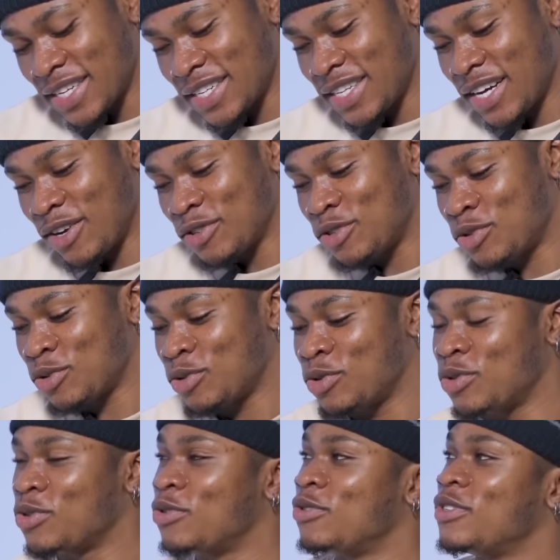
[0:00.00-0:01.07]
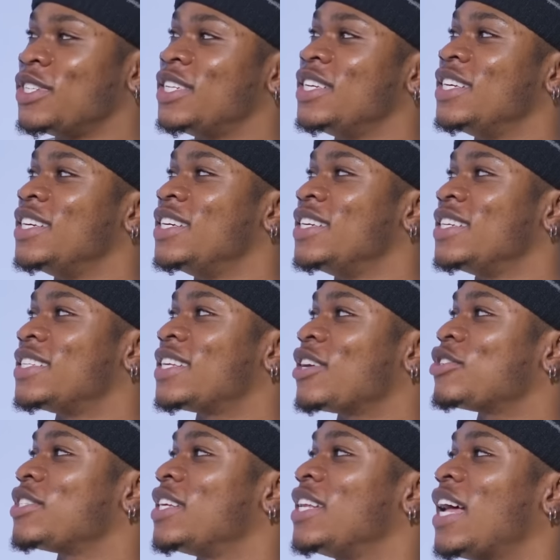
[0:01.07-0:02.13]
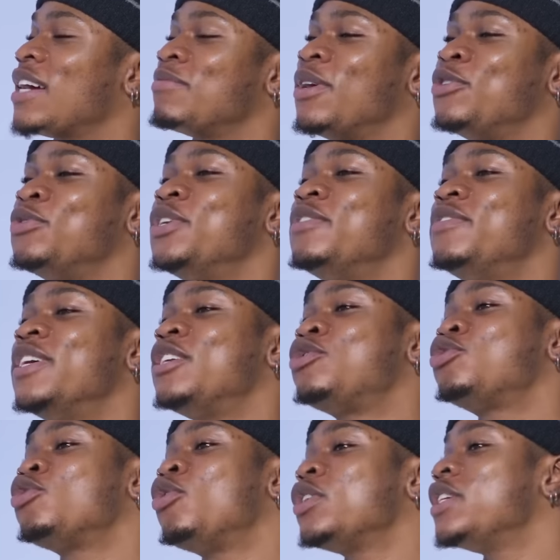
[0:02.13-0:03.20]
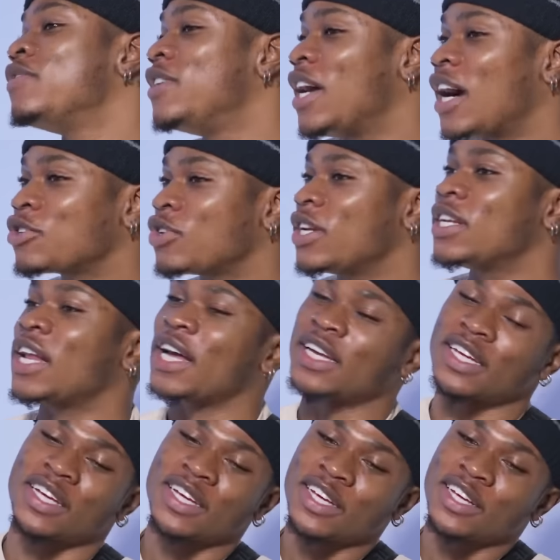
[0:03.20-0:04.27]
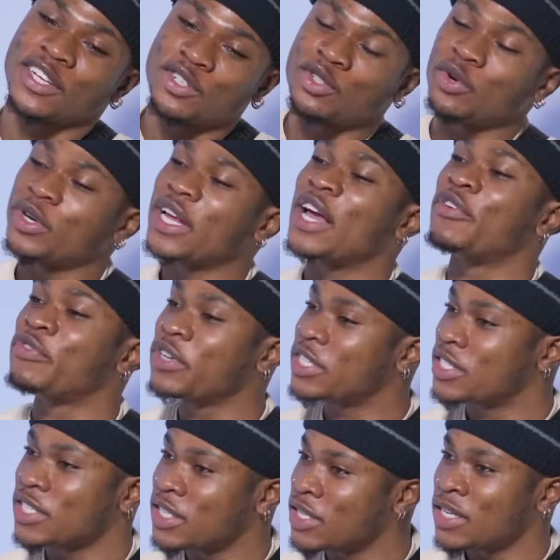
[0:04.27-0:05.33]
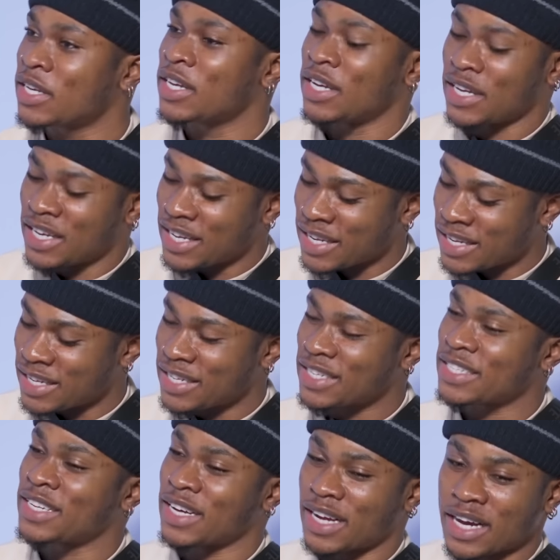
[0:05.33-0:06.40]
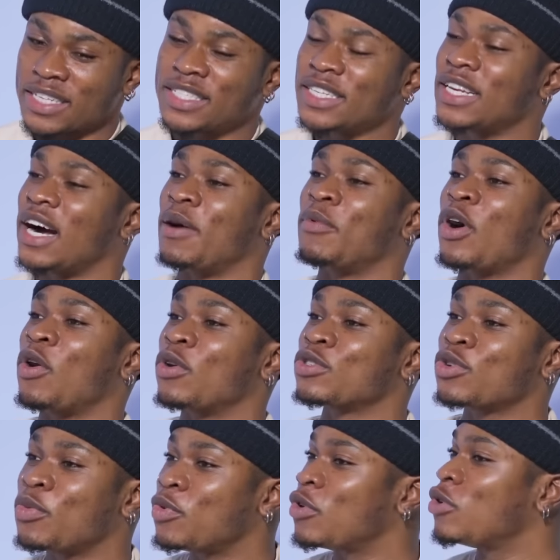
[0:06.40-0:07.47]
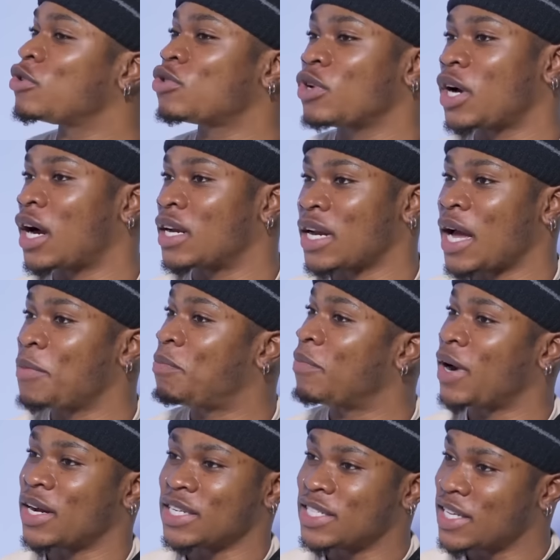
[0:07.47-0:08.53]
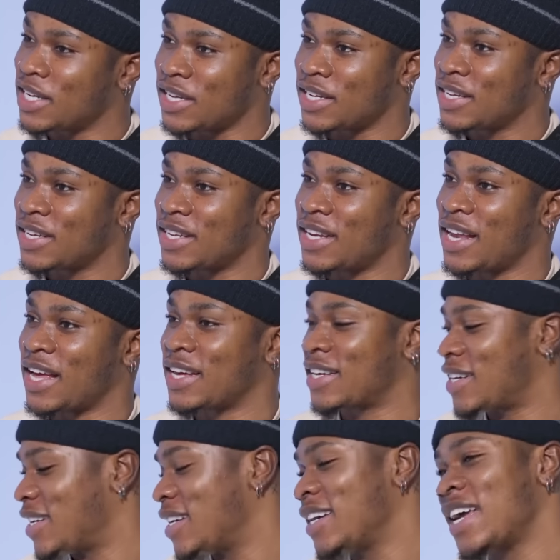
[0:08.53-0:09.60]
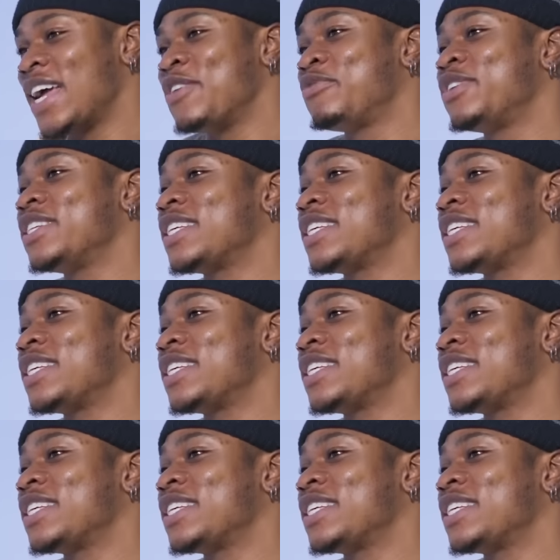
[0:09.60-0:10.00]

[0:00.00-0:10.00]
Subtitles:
down to the Saturday night bedu. If they actually showed everything, they can see that I was also an hype man there. Like every